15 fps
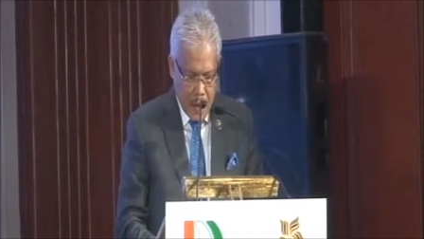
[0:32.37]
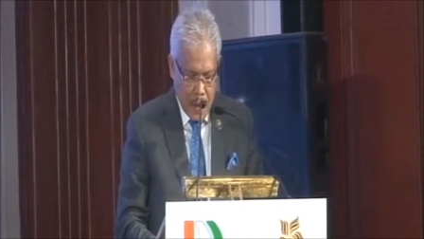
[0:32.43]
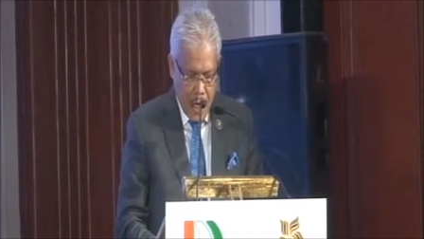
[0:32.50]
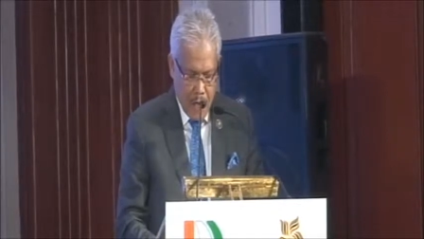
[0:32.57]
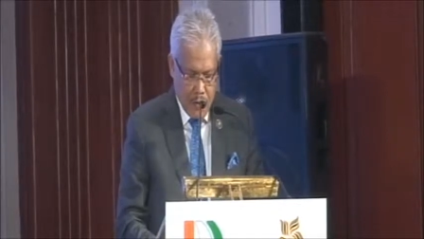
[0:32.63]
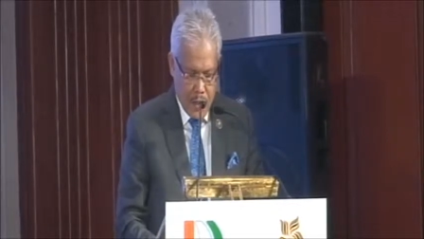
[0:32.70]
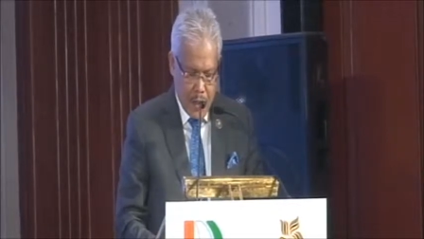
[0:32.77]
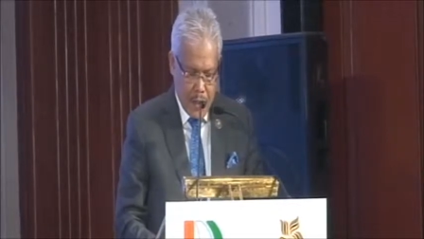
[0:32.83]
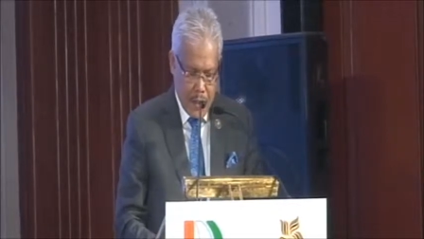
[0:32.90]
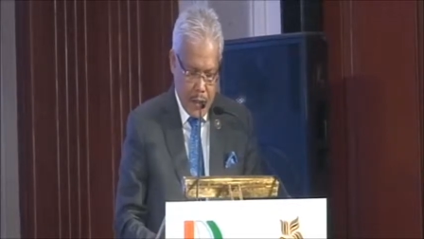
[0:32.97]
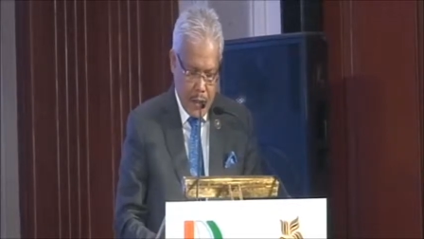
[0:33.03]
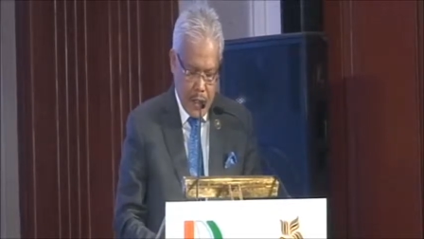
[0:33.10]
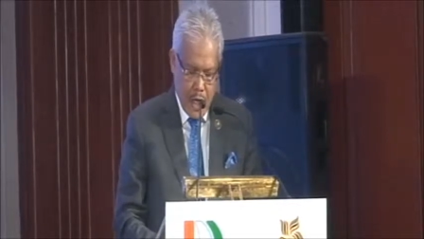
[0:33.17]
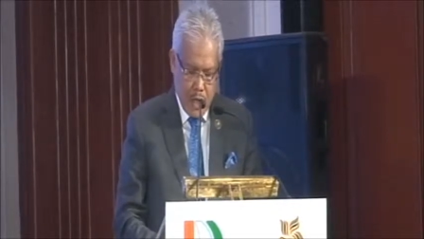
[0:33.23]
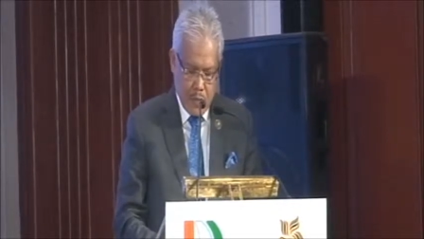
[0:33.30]
At the outset,
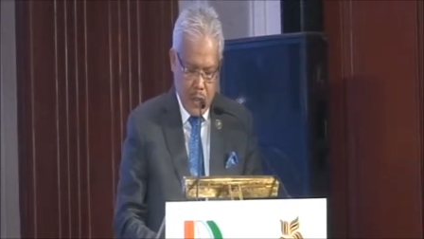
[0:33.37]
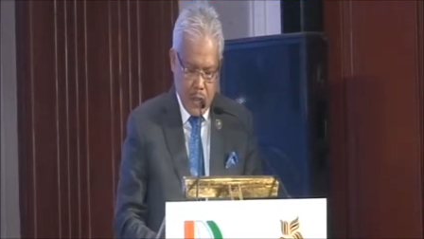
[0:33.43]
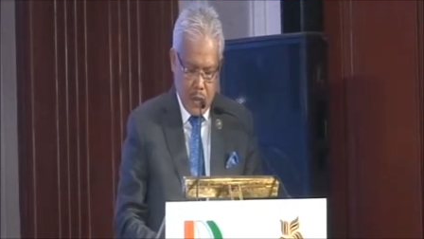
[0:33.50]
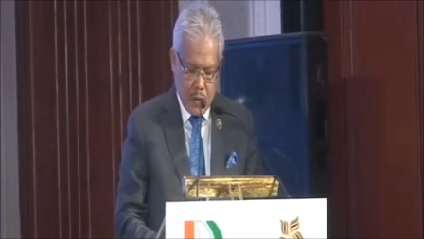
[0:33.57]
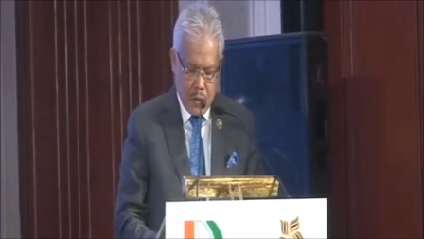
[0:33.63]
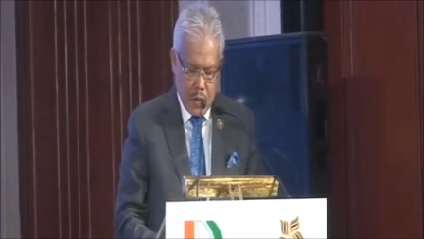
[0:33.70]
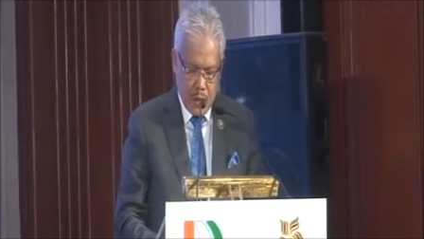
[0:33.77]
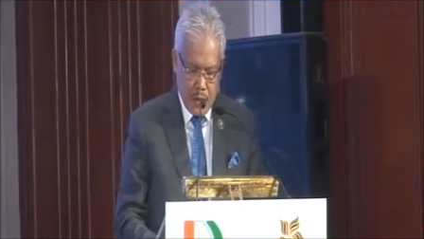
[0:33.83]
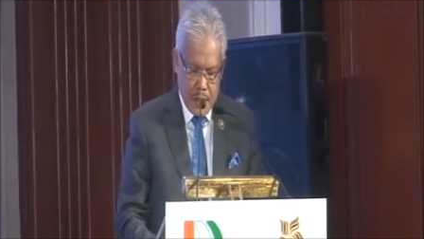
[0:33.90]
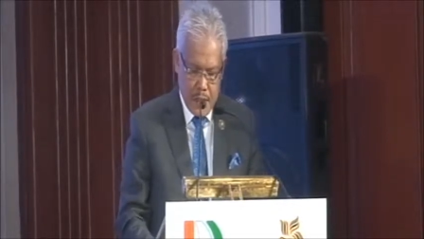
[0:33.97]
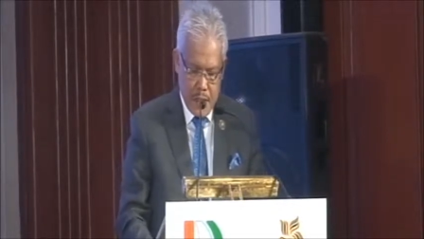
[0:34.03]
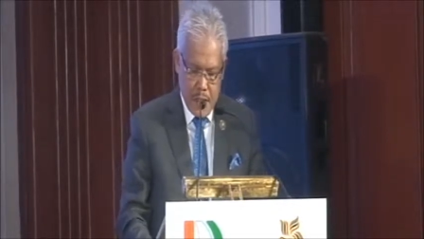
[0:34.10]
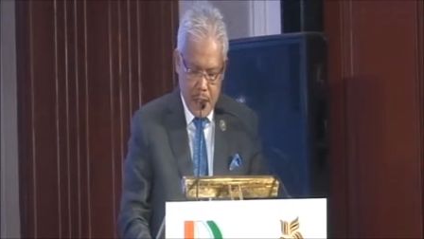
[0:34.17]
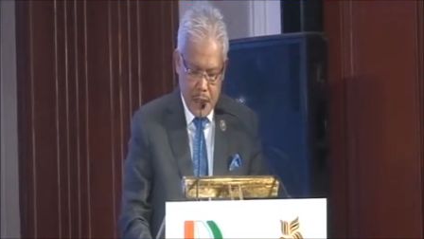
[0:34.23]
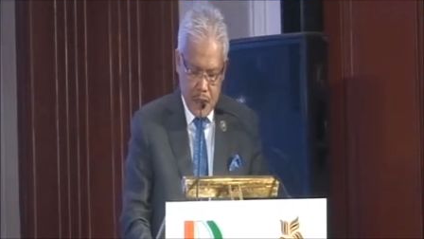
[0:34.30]
allow me to
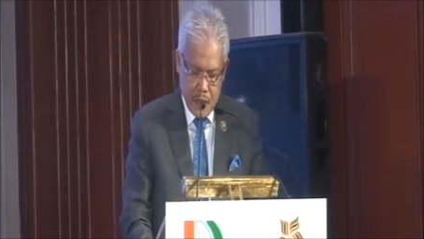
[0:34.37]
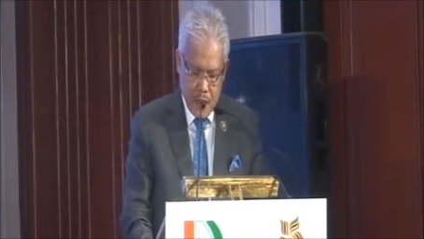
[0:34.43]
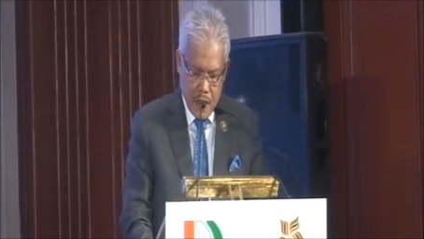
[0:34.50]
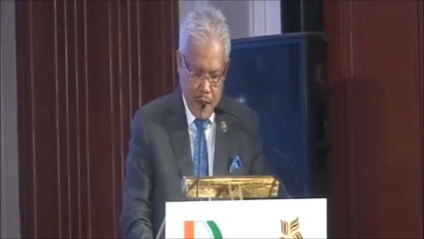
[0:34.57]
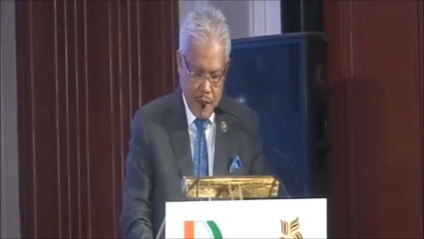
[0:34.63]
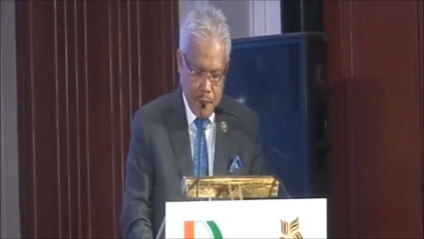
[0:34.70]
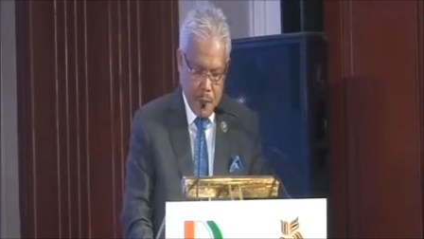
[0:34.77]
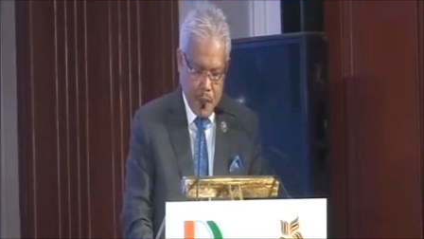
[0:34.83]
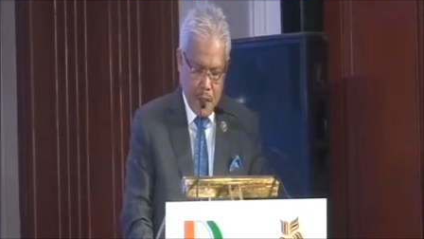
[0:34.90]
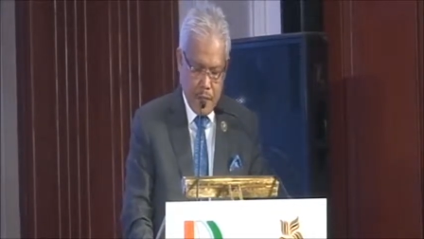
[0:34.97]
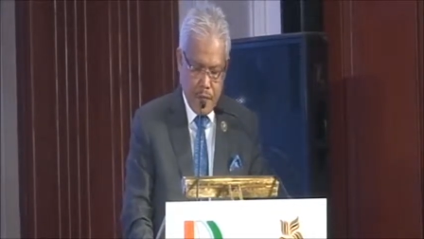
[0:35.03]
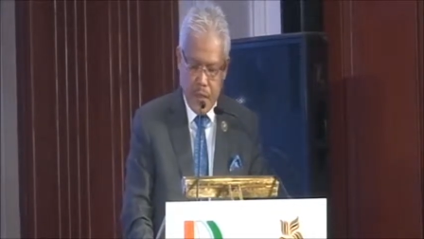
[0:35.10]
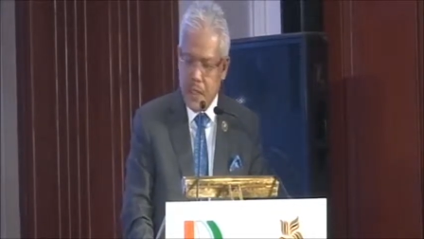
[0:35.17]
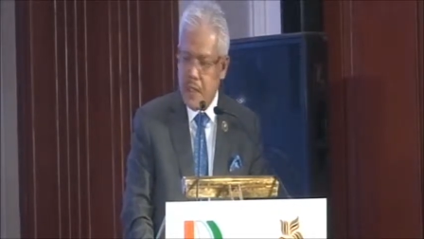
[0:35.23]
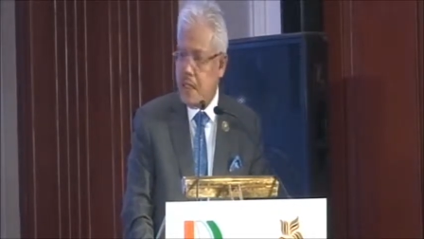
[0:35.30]
congratulate the Government
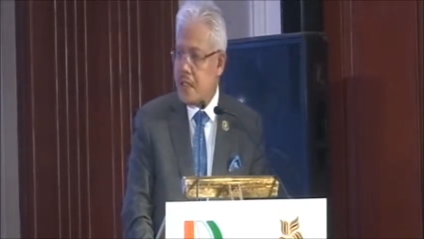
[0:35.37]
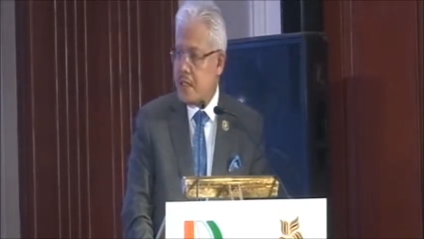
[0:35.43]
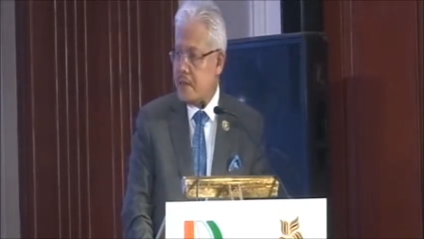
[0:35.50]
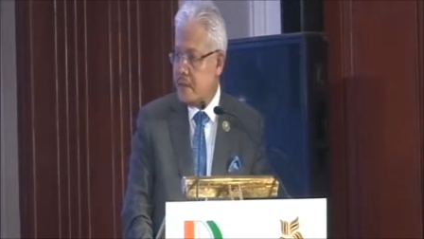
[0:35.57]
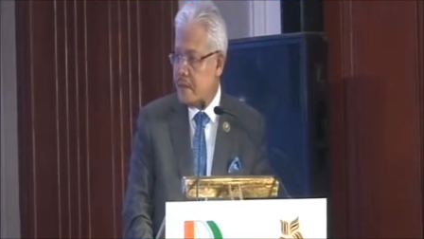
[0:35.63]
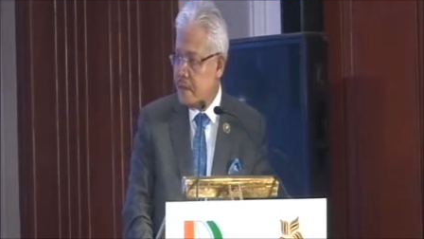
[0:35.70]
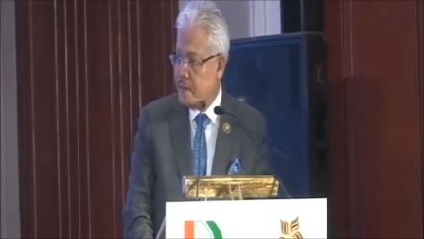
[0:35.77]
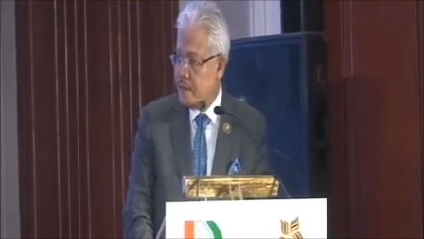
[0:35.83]
of India